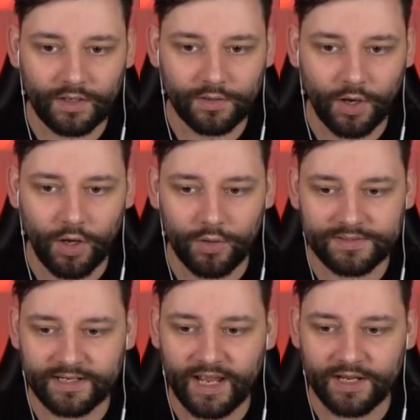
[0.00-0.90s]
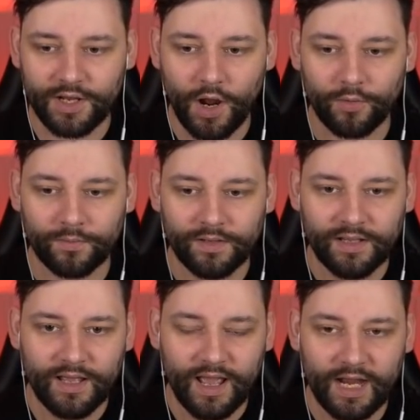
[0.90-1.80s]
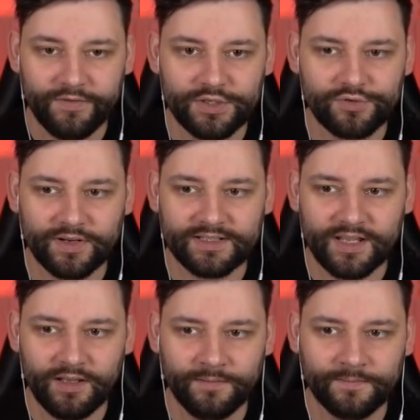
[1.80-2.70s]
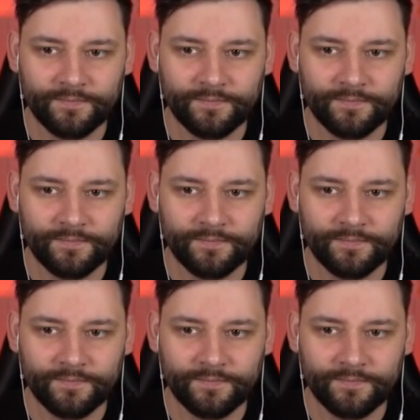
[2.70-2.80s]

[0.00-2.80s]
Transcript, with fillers: Go, Sadia, go. Anything to drink, sir?